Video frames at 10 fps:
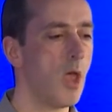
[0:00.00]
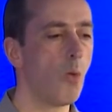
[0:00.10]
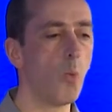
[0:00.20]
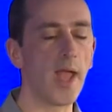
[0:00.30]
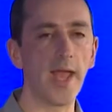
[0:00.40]

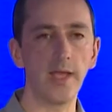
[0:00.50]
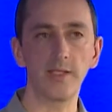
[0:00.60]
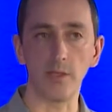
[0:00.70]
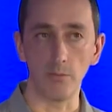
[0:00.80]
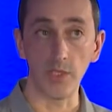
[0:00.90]
where
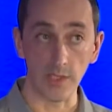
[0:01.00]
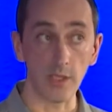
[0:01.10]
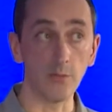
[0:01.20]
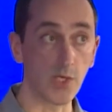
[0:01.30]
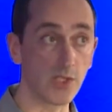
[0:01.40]
some
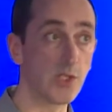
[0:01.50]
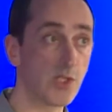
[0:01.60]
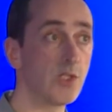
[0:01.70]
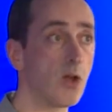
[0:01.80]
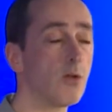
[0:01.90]
systems are
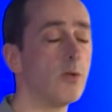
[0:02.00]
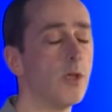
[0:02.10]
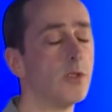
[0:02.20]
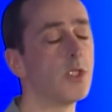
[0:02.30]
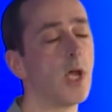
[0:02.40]
stuck with
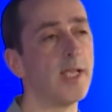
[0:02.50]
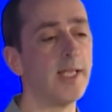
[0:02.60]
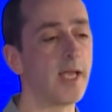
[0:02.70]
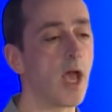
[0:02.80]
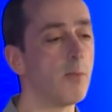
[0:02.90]
those
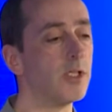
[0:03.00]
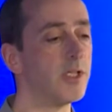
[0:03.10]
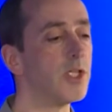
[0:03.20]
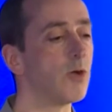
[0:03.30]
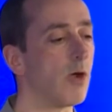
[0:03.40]
tightly coupled
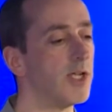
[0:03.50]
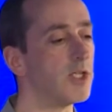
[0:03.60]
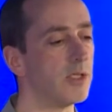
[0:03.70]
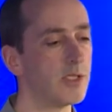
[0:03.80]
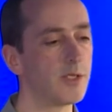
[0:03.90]

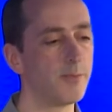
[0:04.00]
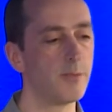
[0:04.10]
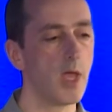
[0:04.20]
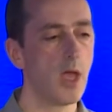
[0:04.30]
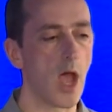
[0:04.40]
integrations,
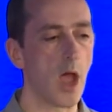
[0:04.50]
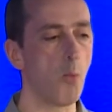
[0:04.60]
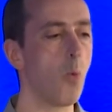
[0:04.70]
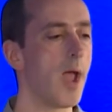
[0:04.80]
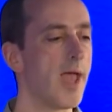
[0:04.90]

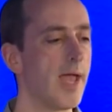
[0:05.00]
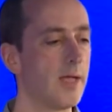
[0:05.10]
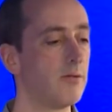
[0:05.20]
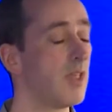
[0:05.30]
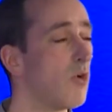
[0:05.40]
and where
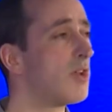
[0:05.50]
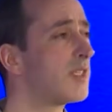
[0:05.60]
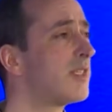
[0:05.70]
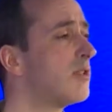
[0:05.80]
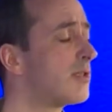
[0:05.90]
there are
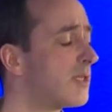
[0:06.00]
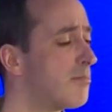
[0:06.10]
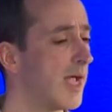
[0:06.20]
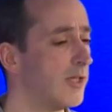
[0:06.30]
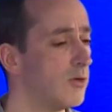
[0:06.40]
still some
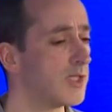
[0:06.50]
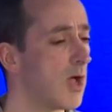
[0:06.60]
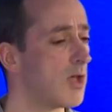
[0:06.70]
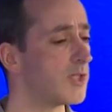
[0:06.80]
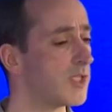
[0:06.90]
manual
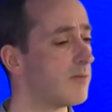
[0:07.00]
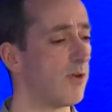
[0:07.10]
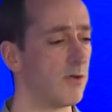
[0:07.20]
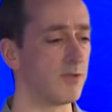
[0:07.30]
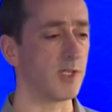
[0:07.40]
tasks
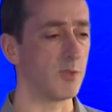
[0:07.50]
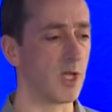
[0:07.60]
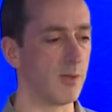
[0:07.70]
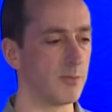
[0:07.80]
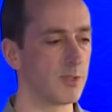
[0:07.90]
involved
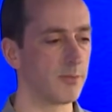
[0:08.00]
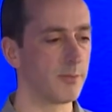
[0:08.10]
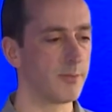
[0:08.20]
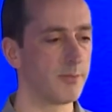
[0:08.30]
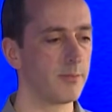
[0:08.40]
sometimes,
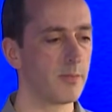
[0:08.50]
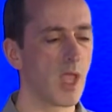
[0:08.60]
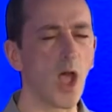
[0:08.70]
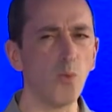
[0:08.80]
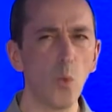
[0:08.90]

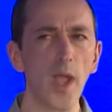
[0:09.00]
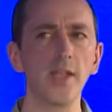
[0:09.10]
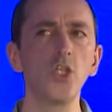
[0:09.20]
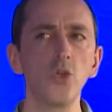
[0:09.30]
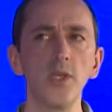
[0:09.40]
and where
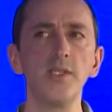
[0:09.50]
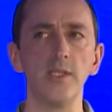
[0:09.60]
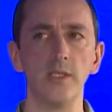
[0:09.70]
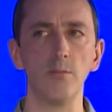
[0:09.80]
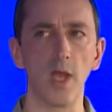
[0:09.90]

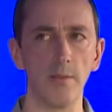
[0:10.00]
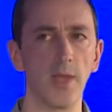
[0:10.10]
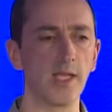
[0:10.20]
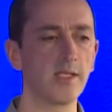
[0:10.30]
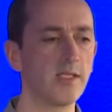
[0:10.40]
choices might
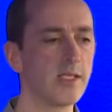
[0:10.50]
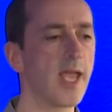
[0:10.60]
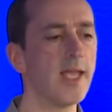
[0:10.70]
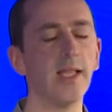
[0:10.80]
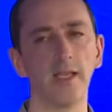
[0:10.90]
make
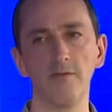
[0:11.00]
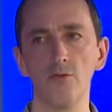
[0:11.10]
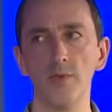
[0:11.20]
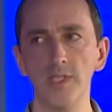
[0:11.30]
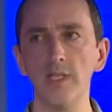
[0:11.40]
scaling for
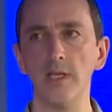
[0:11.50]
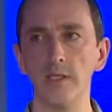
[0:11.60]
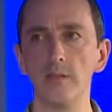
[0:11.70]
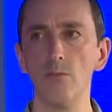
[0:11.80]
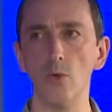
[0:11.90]

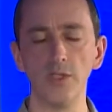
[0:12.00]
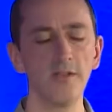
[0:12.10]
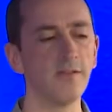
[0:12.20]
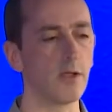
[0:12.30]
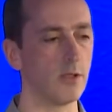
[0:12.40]
resilience more
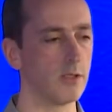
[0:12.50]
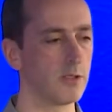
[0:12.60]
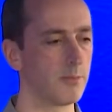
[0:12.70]
difficult.